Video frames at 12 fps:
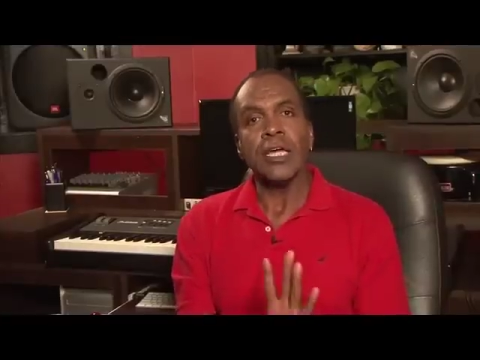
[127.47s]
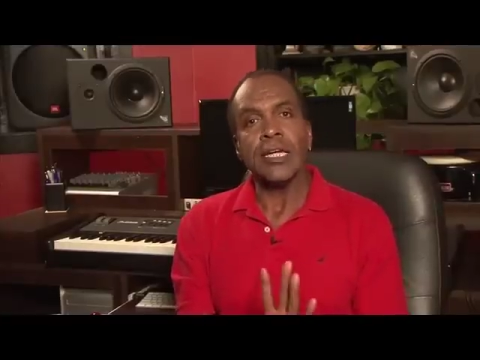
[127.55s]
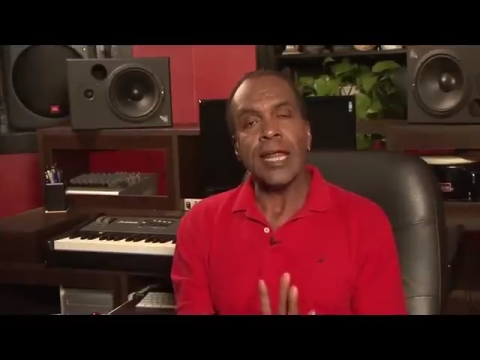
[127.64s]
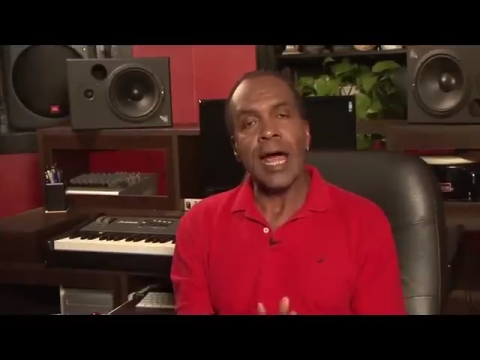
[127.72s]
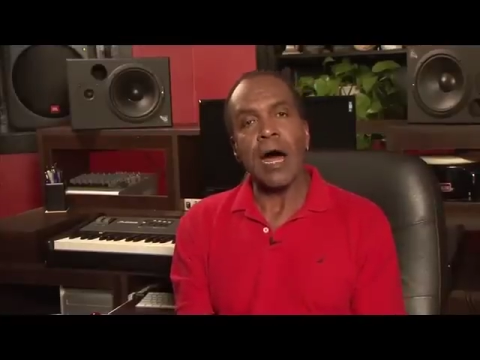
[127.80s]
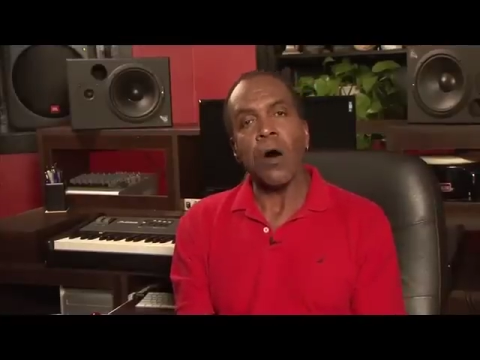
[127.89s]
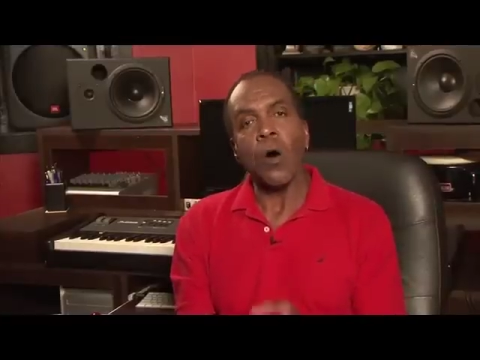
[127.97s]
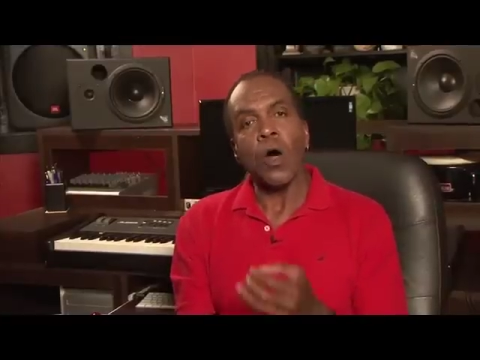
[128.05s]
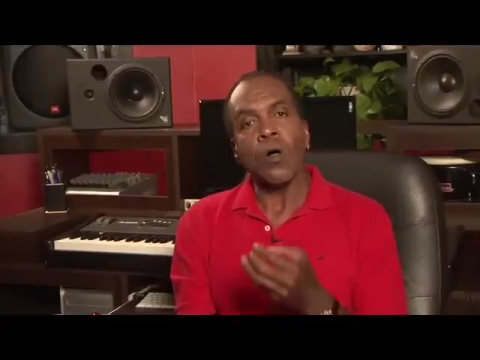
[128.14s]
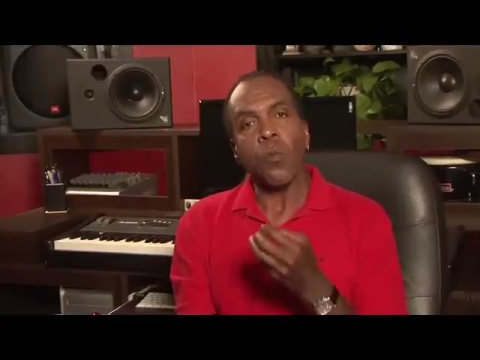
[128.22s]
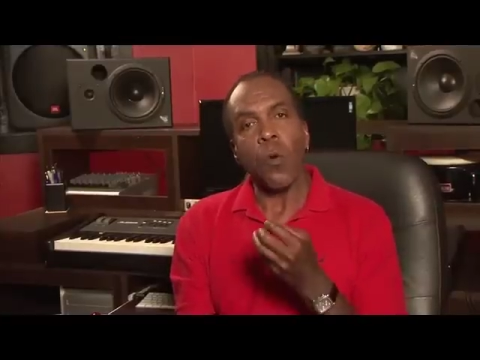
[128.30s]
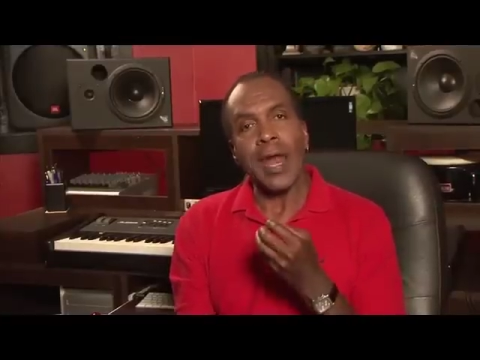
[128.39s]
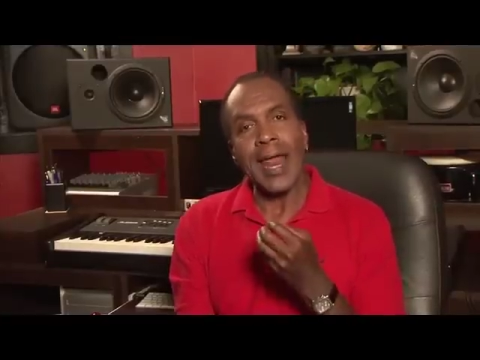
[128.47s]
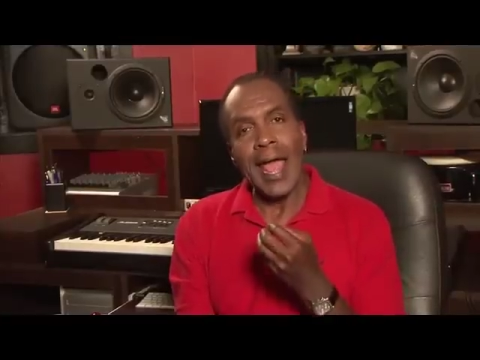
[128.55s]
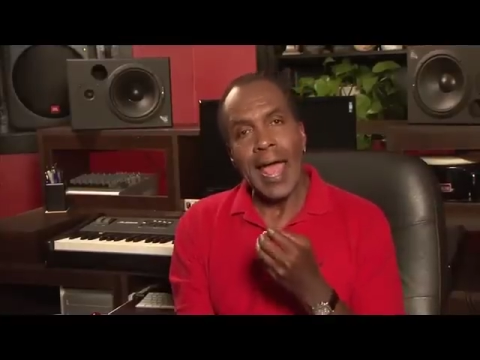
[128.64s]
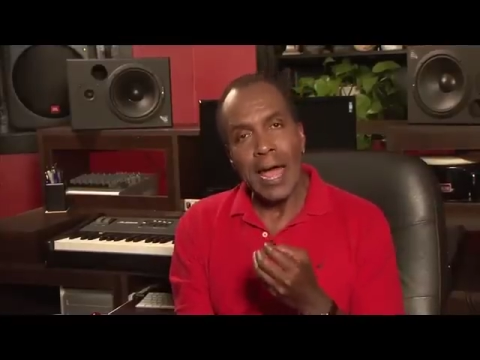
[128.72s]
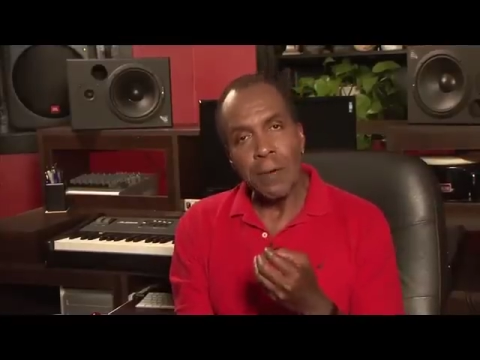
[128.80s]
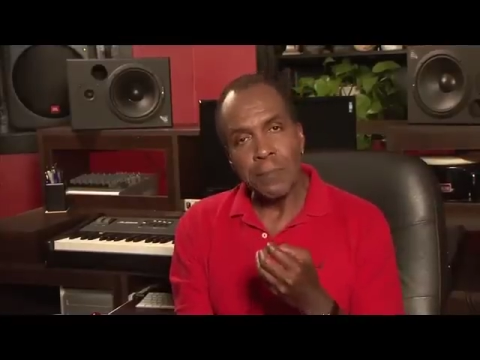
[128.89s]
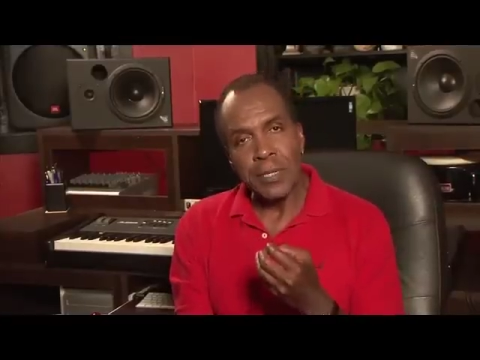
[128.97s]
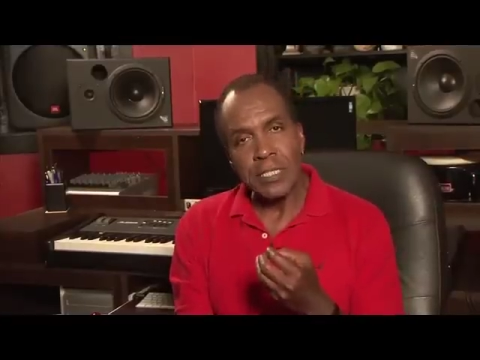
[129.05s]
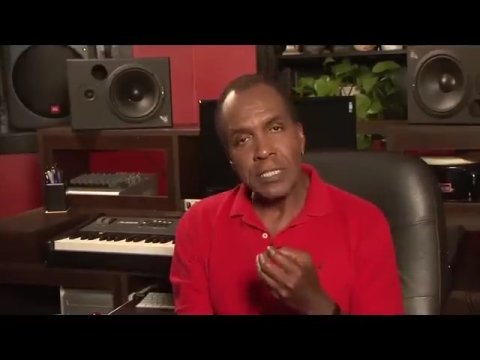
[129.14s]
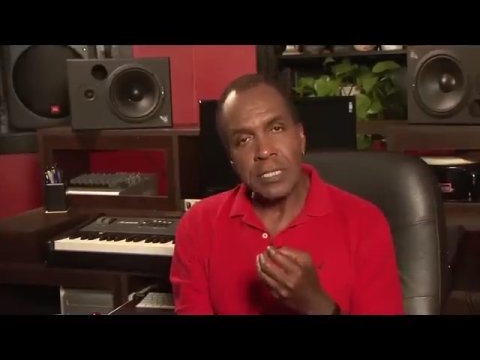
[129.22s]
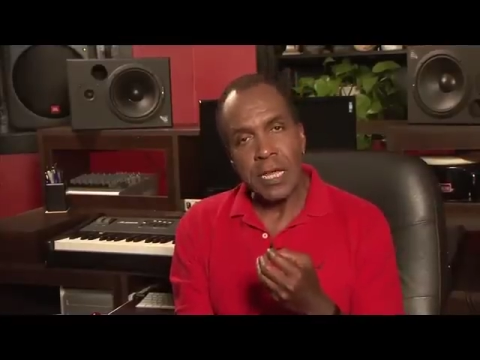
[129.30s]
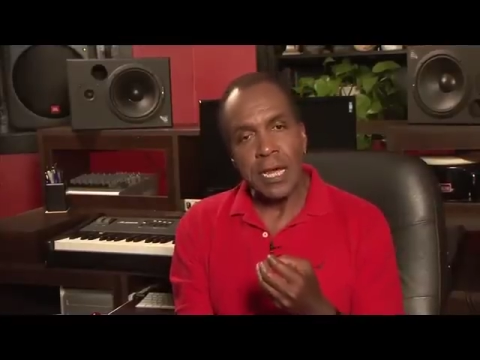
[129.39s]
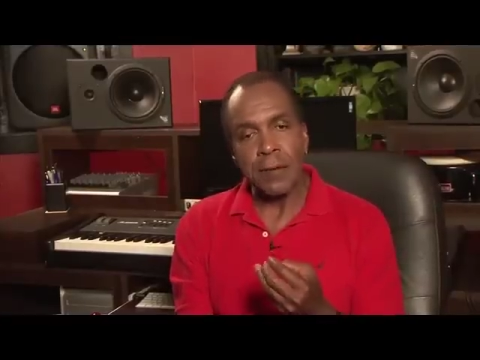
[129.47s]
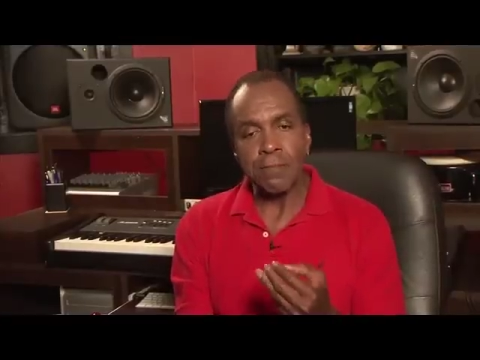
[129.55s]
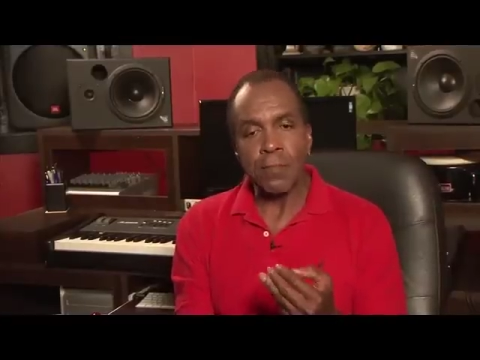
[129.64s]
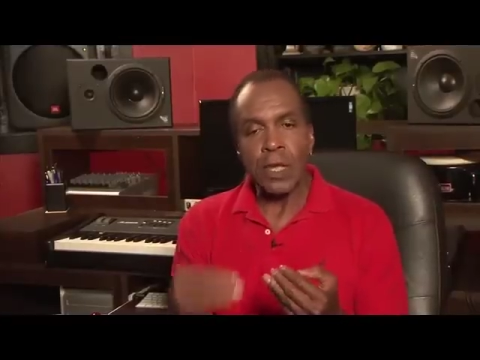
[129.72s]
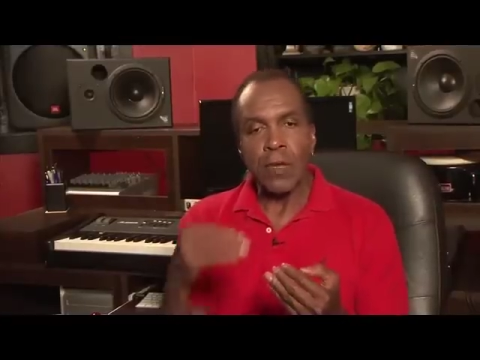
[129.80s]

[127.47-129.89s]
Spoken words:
Now, what happens then,